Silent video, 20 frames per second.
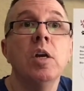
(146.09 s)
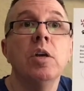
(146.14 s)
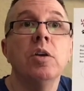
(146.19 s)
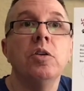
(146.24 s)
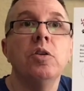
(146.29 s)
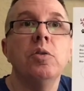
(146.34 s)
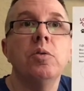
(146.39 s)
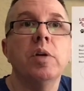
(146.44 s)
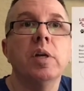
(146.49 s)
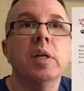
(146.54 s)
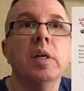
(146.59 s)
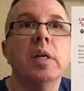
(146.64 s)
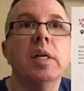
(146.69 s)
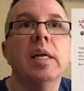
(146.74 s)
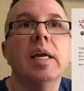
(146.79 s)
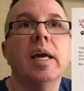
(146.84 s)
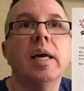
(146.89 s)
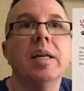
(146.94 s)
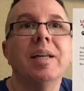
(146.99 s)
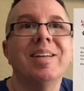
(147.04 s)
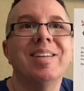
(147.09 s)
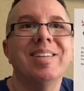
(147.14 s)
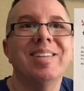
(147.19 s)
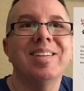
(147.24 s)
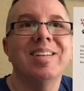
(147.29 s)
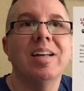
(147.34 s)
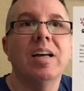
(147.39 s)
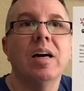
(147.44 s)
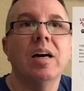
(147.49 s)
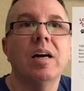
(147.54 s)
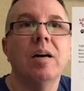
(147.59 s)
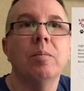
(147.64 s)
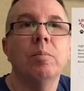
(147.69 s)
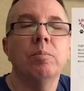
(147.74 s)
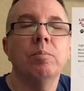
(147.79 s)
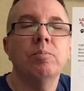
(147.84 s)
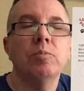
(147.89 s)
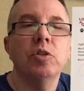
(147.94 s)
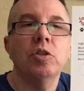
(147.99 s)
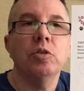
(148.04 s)
you can get
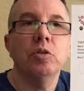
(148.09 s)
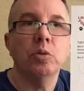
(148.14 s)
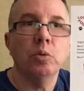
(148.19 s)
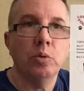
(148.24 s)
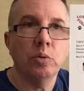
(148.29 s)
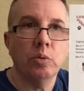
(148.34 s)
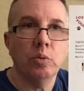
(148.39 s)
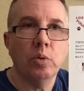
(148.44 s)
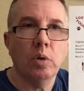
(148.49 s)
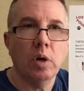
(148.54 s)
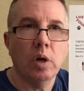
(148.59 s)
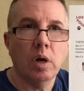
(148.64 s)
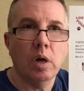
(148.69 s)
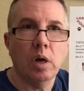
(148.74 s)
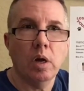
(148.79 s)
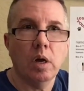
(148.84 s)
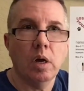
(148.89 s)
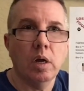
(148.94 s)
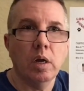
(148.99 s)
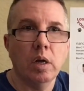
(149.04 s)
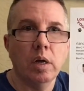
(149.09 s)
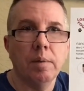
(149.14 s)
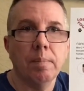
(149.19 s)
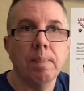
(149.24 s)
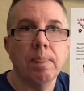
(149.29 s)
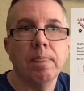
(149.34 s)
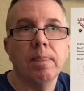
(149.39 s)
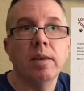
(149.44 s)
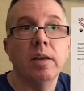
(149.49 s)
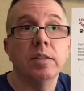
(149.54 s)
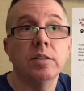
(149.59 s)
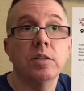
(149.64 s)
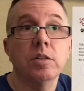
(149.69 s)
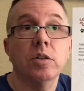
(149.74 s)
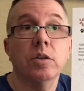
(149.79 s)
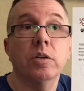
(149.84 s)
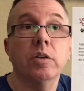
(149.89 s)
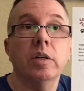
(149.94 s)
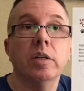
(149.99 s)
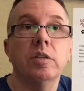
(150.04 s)
to
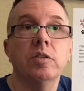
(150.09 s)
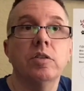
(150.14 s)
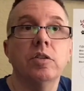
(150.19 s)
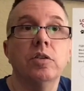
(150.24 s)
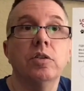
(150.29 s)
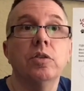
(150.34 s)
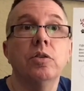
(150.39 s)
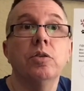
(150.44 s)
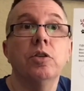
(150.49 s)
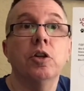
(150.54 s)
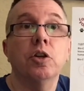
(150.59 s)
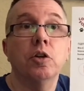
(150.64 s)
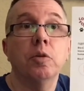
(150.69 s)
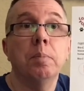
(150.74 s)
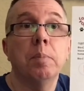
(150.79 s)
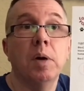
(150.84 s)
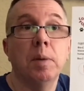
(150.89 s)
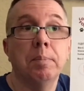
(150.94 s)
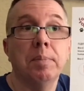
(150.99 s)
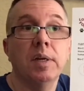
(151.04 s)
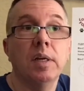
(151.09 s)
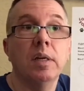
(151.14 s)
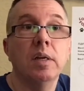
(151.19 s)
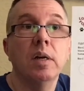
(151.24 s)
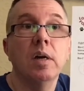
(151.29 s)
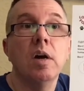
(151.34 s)
insert into your puppy.